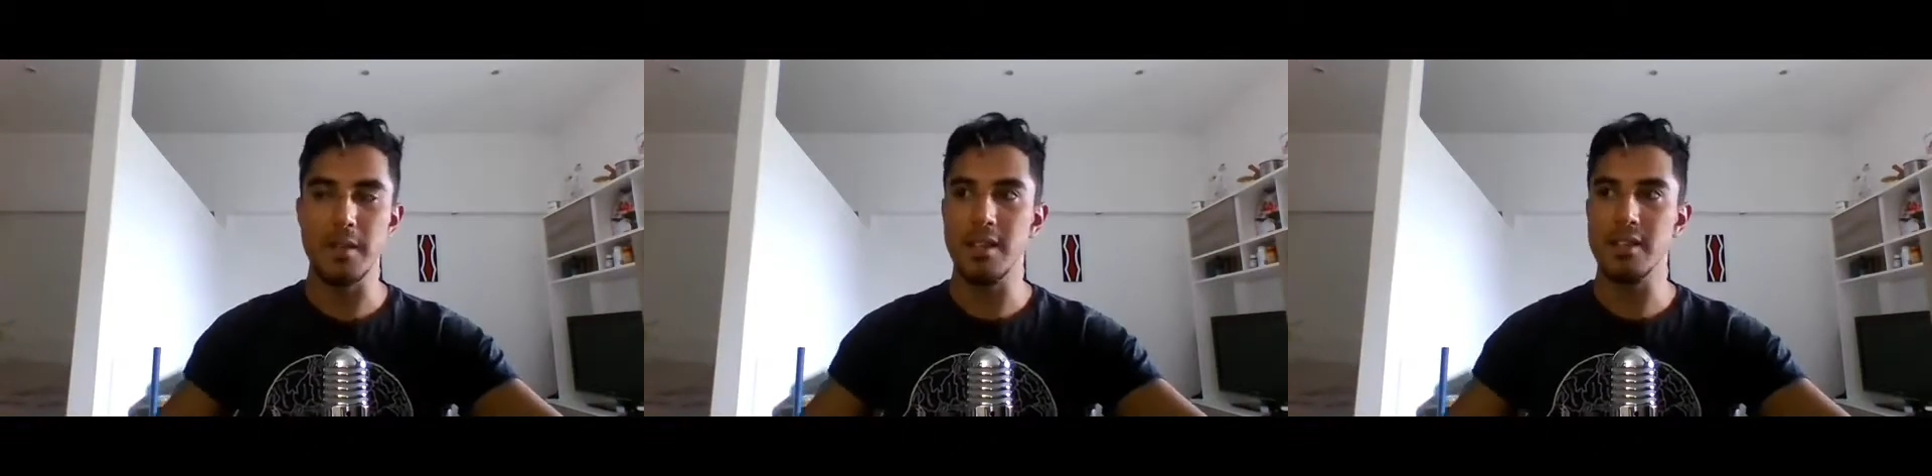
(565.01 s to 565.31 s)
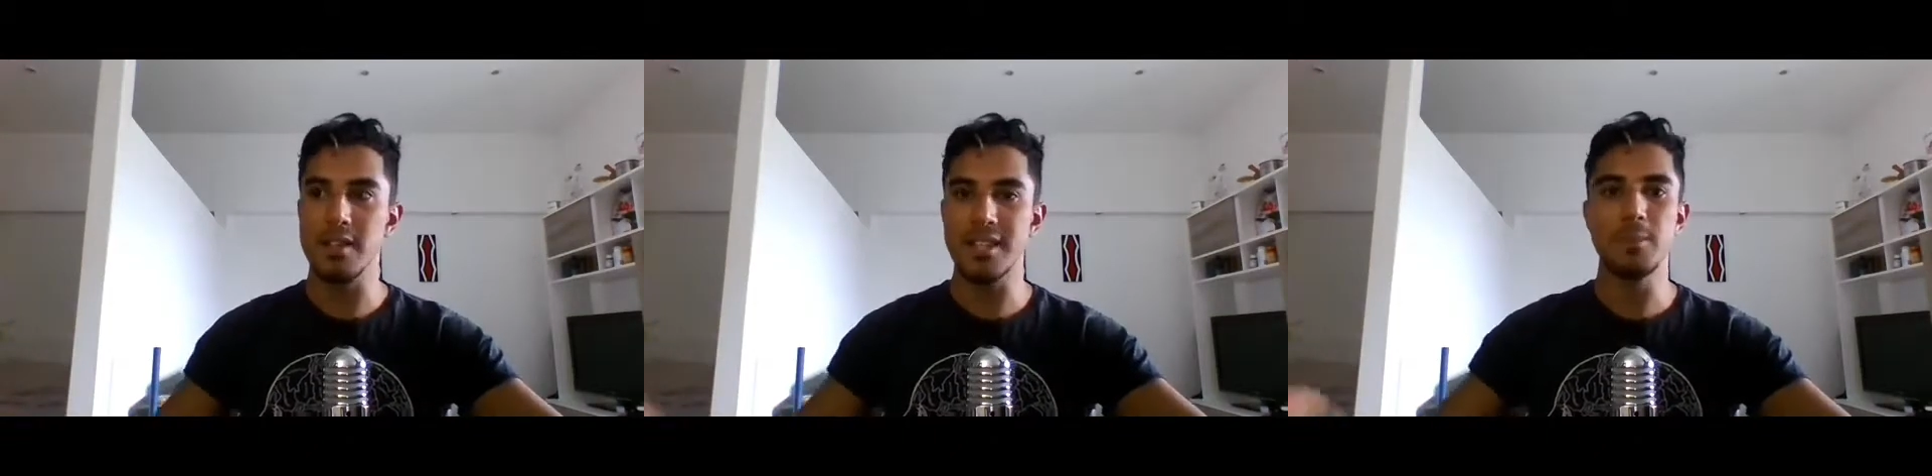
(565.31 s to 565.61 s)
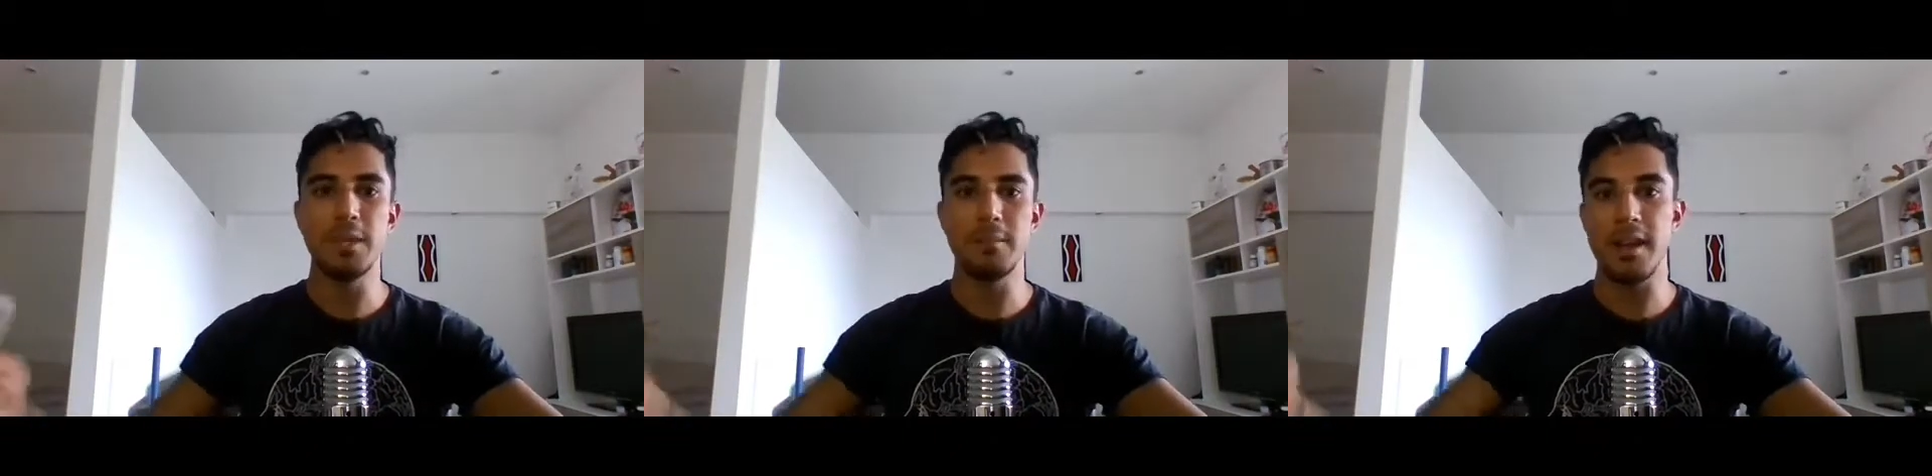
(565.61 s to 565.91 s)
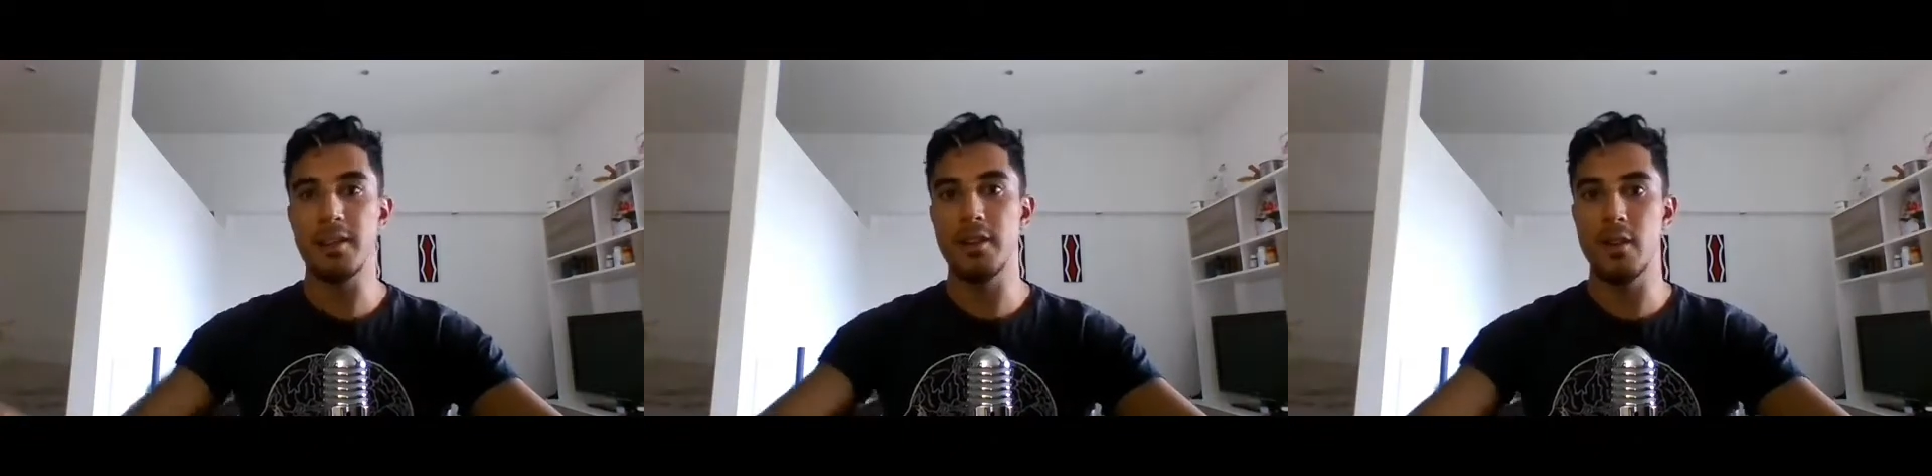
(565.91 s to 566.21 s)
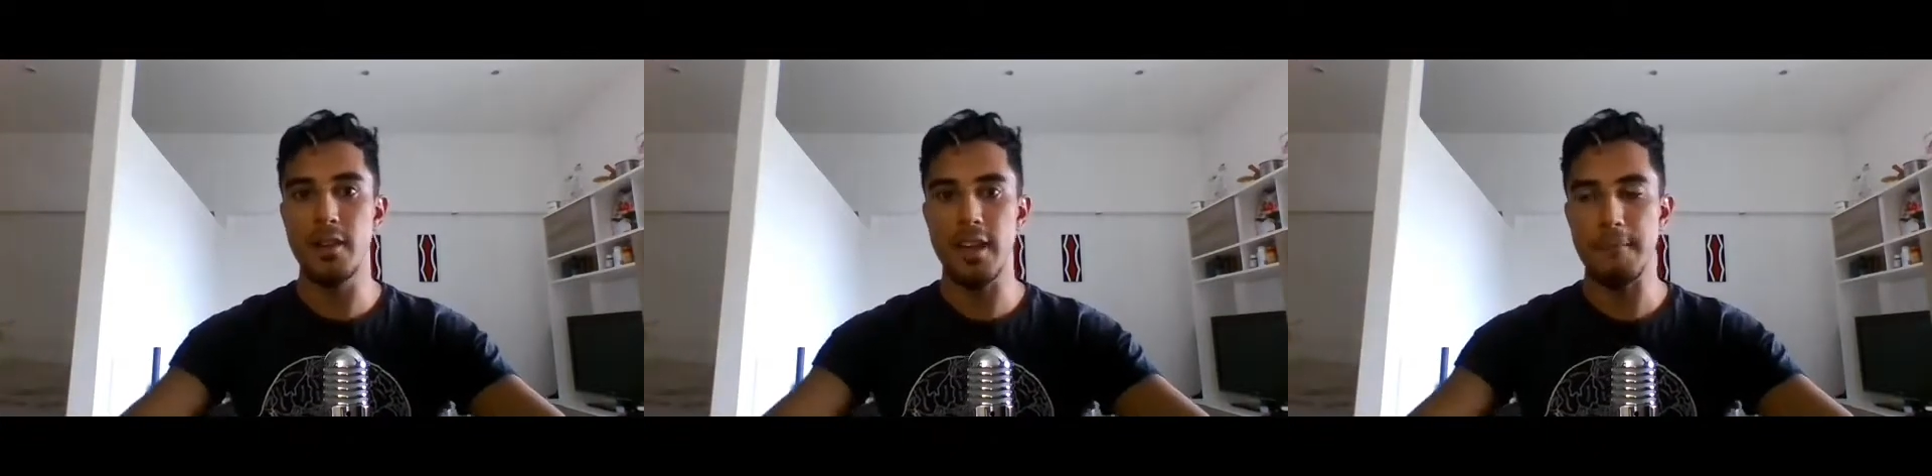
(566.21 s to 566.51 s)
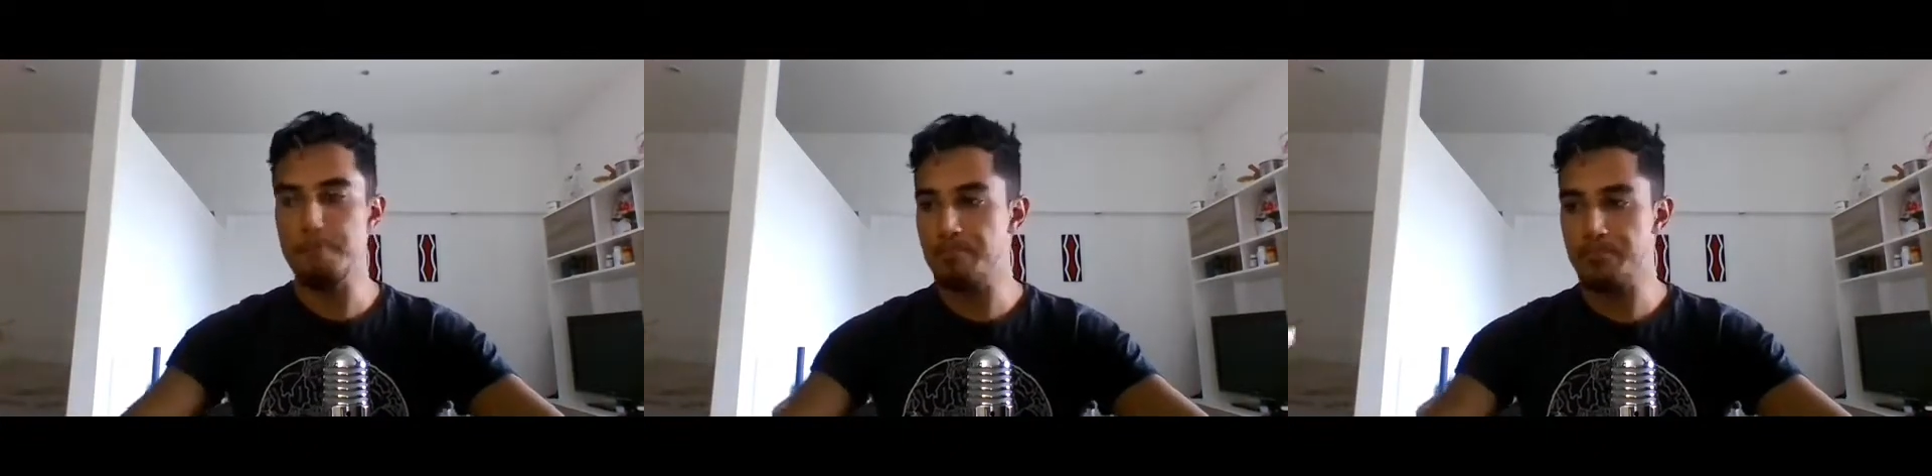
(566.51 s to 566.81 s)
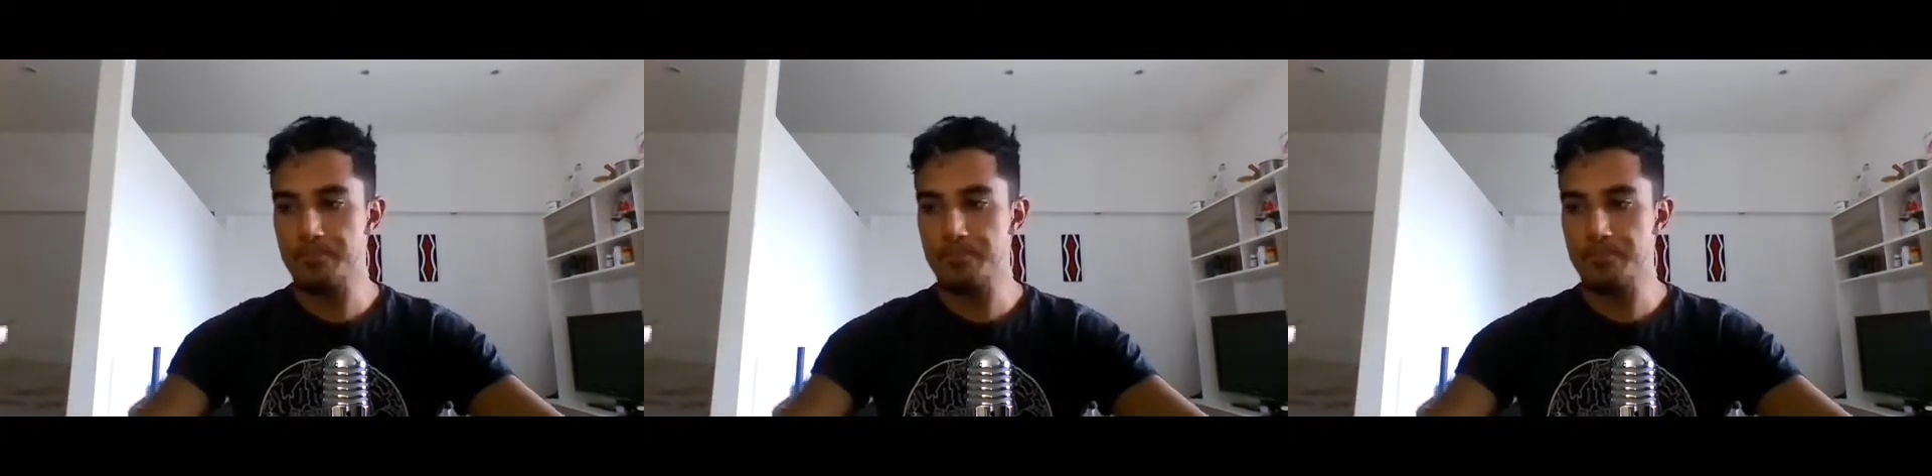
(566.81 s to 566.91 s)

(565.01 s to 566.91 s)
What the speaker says: is let's beat men at their own game.